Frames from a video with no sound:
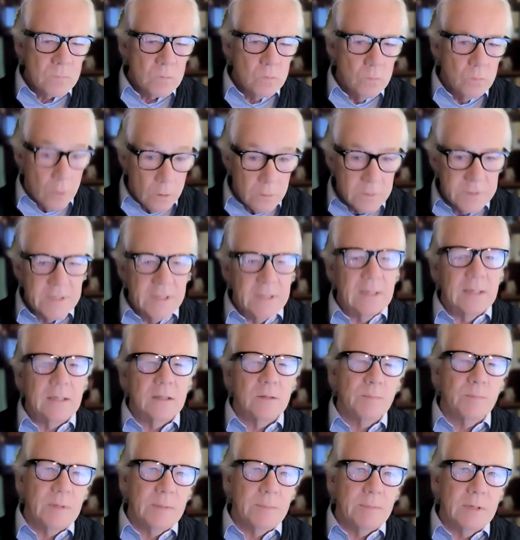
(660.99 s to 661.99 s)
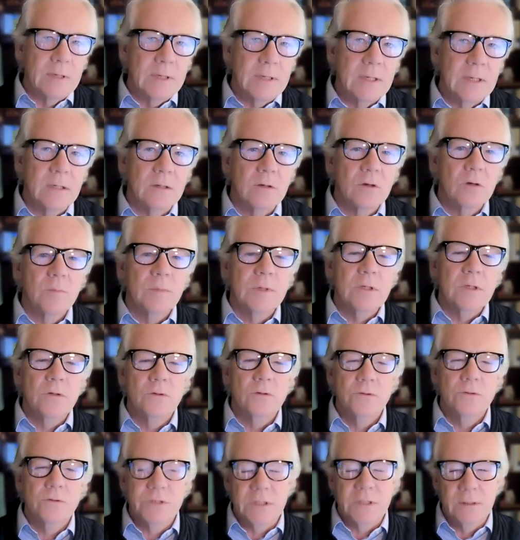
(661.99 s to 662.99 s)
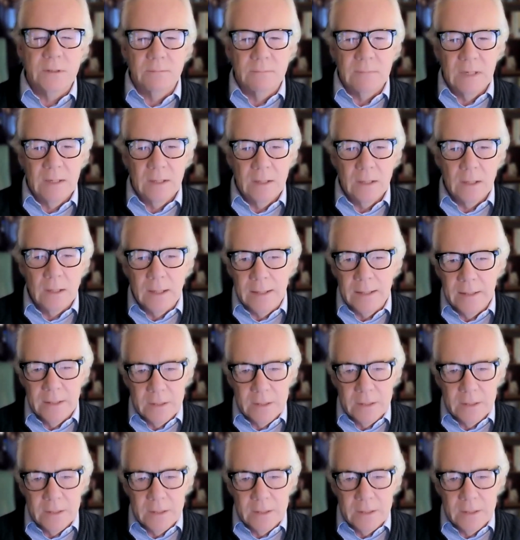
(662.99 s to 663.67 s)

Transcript: non-technical people again, could be using AI